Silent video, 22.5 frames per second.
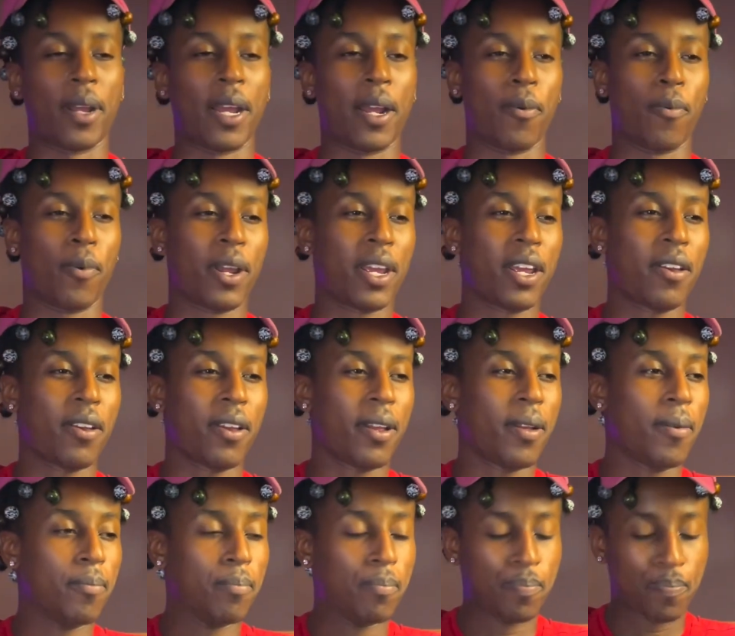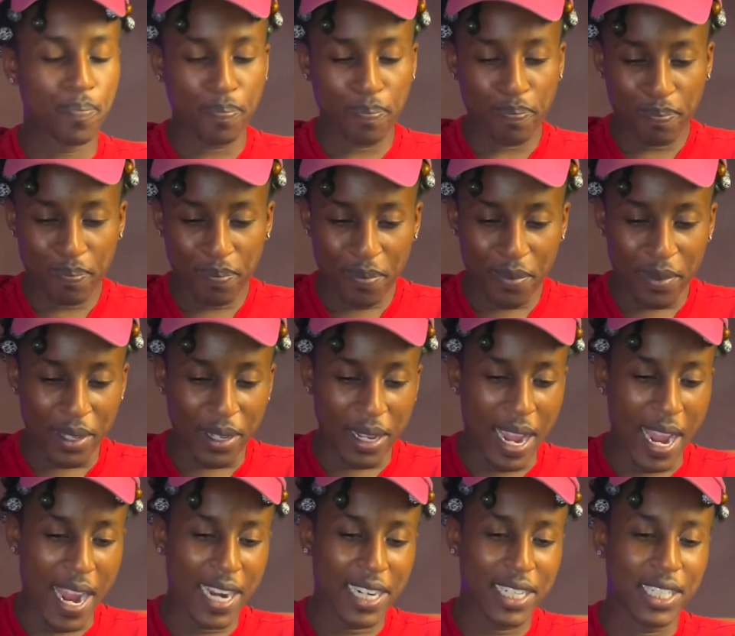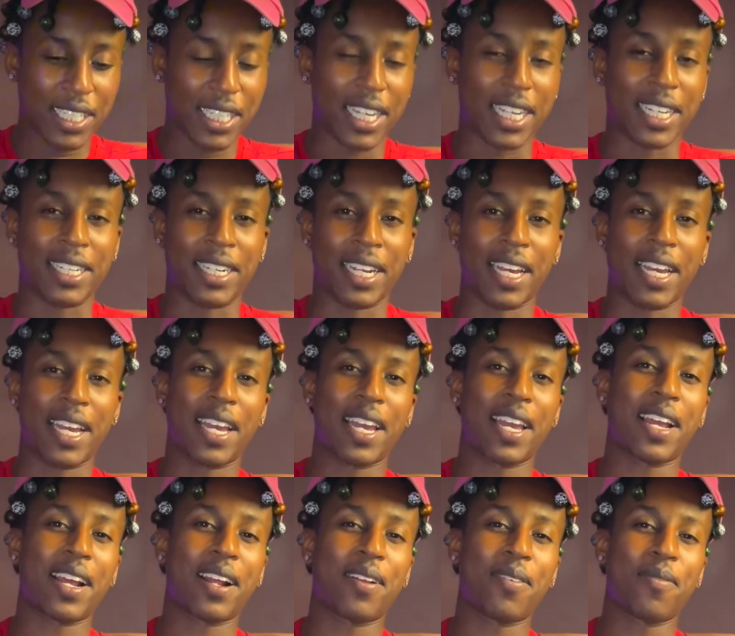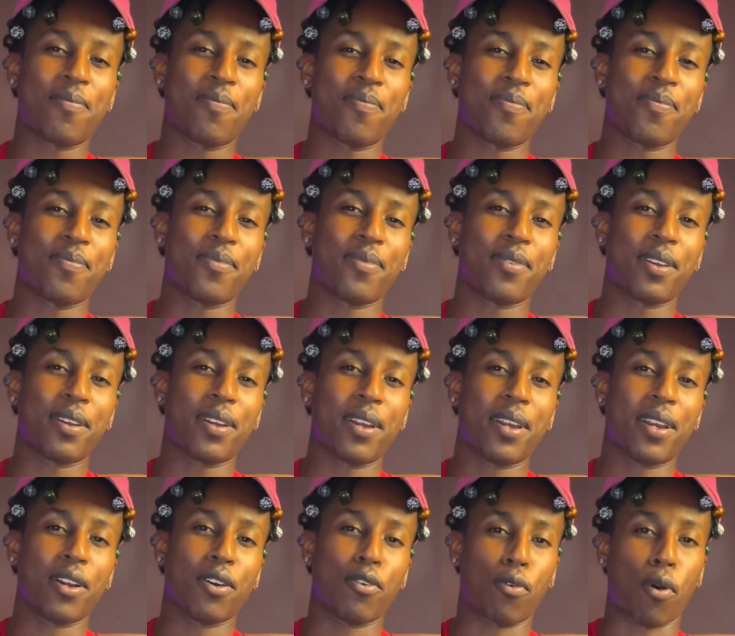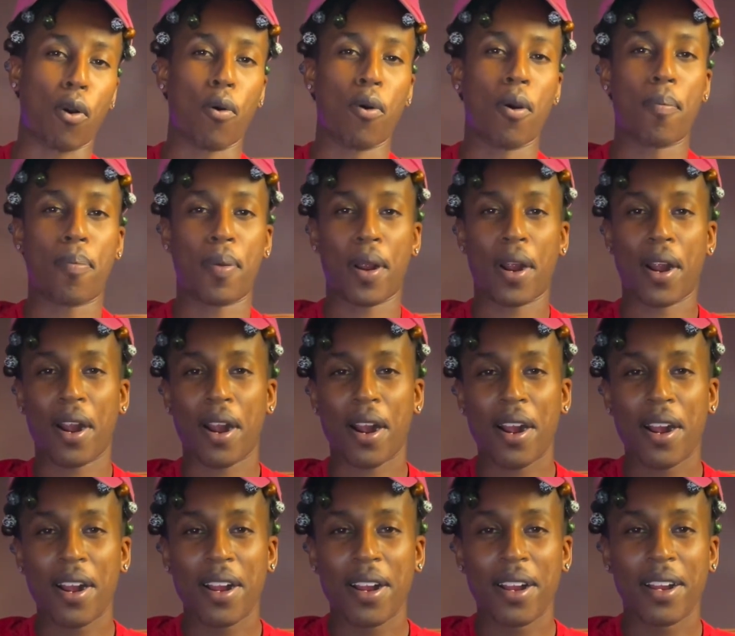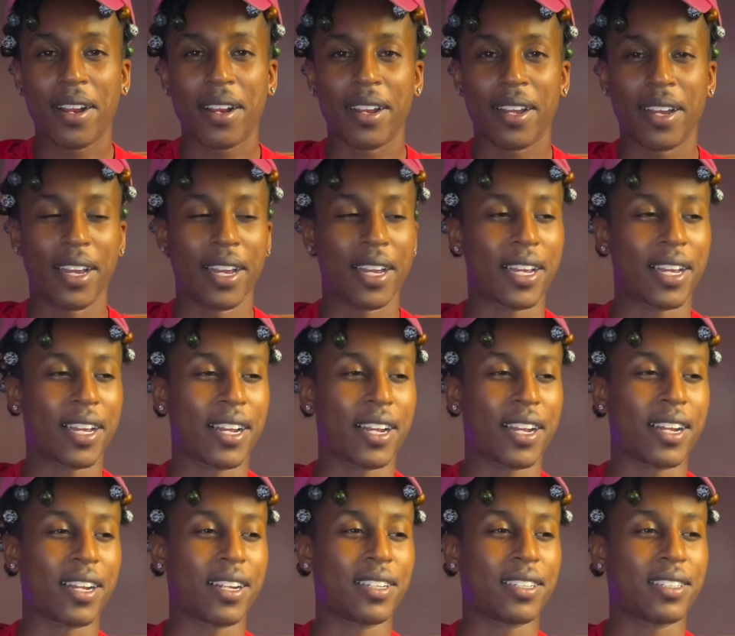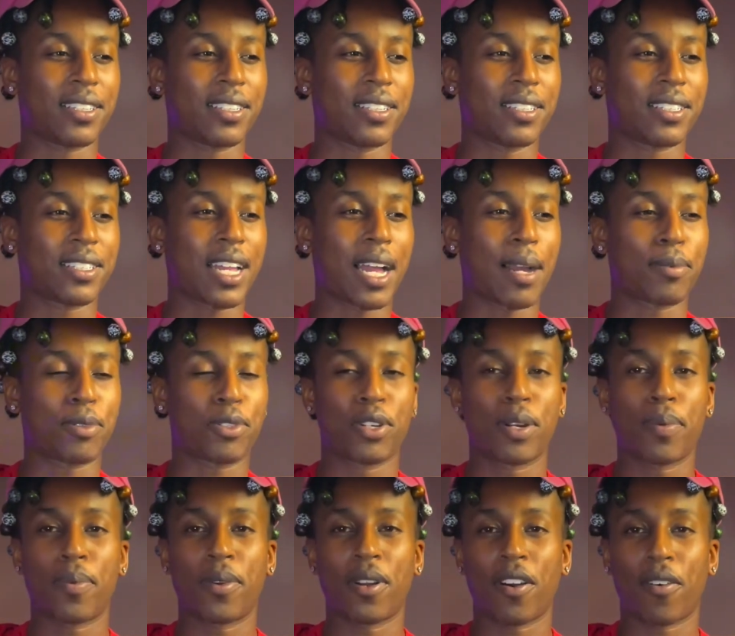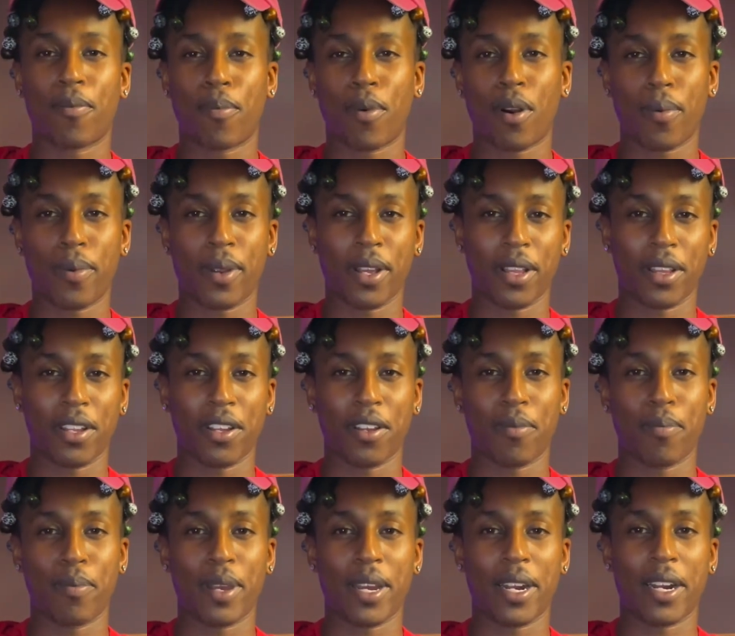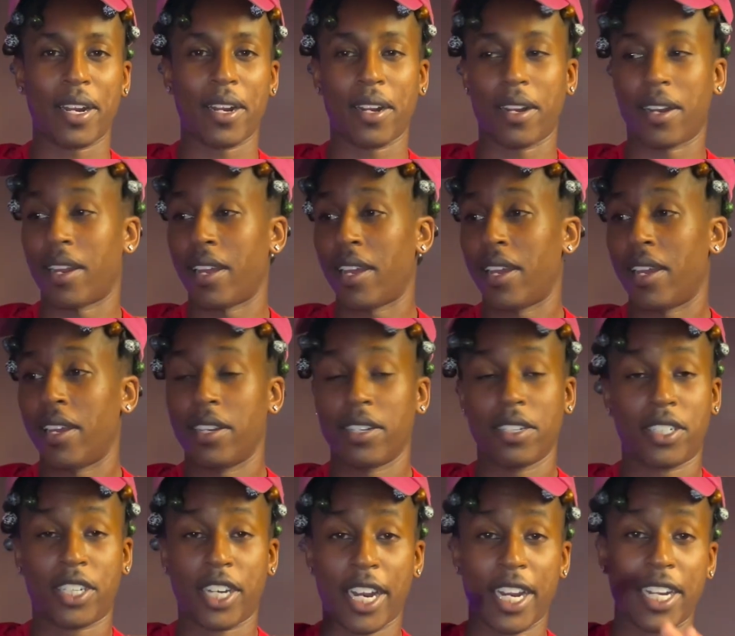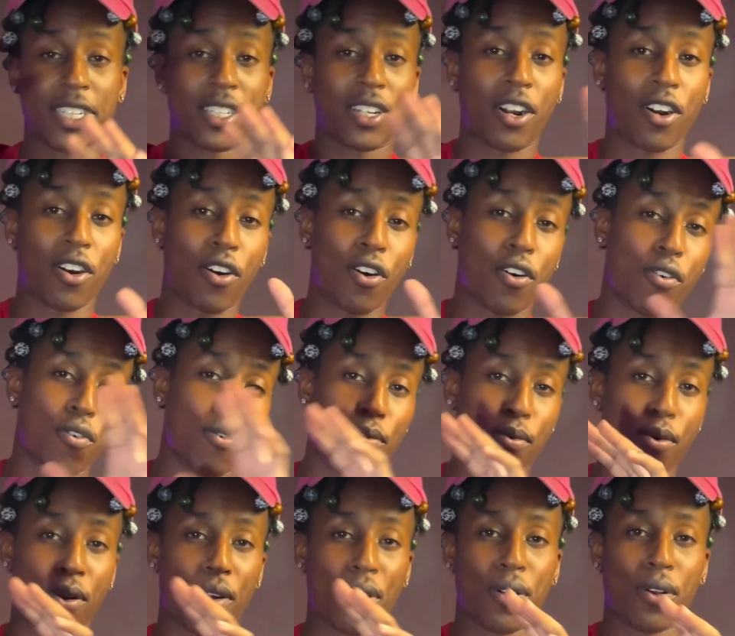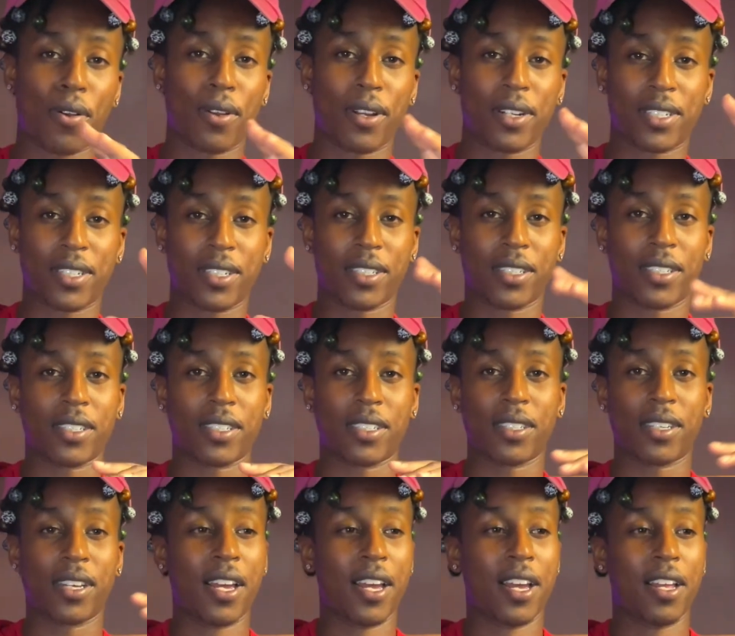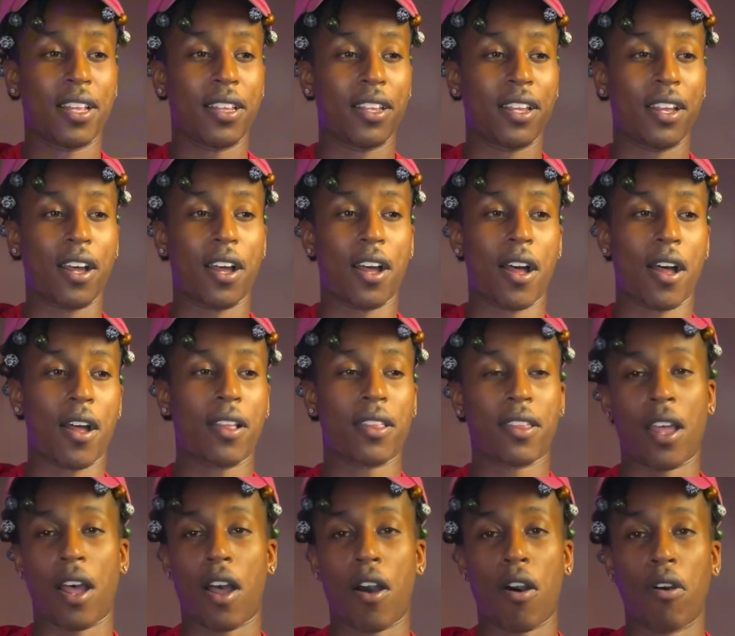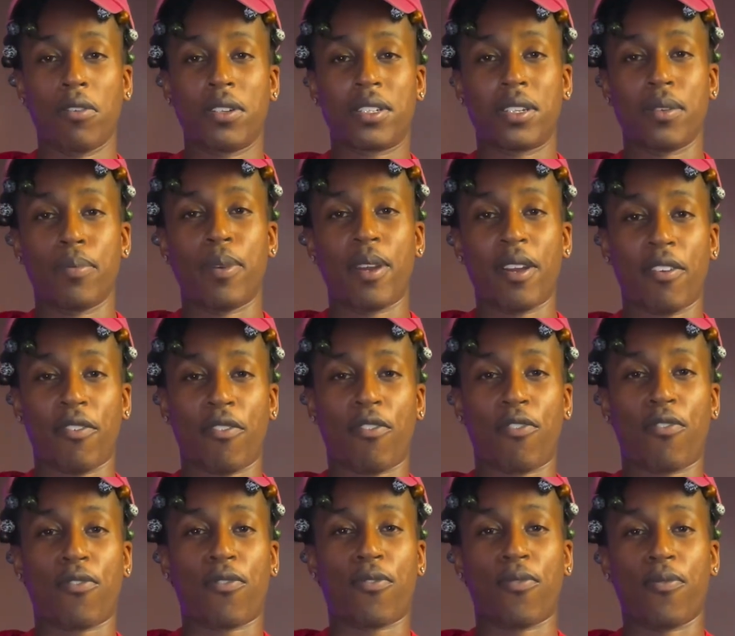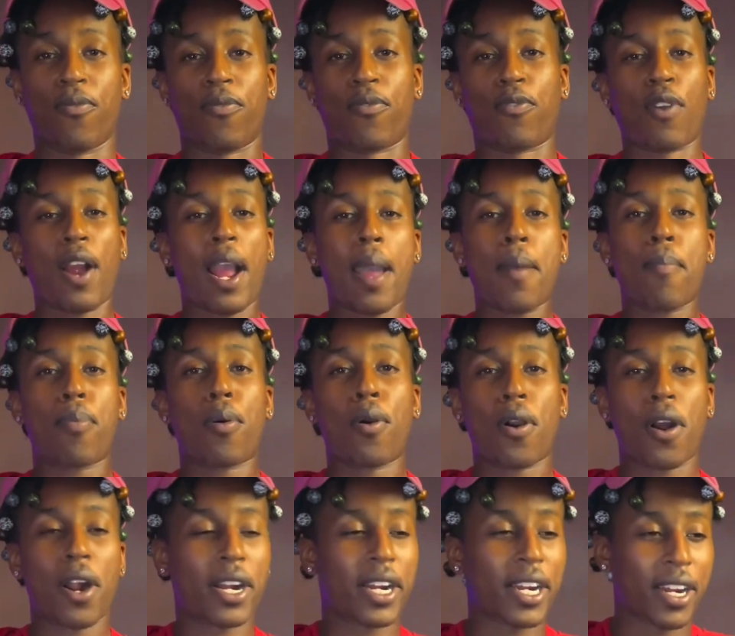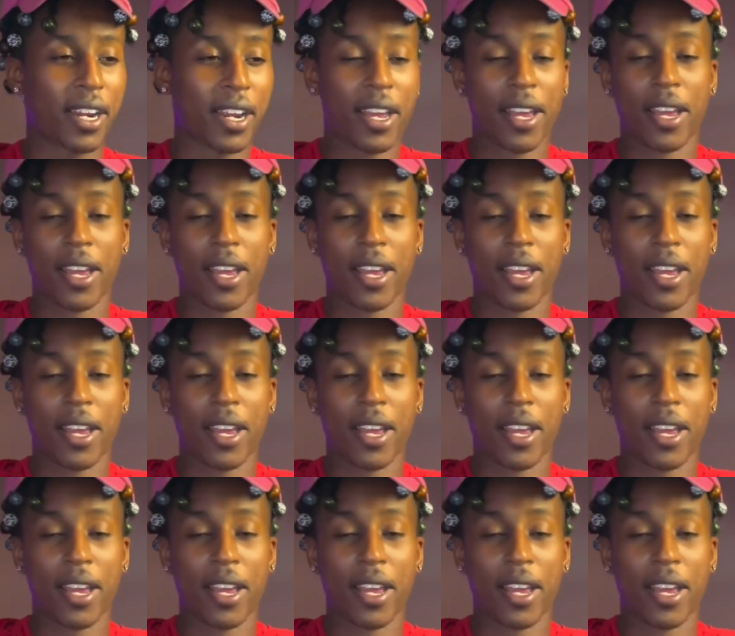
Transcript: And when he actually did grow a pair and stop tripping off Barbie a little bit and changed her whole world into the ultimate frat party,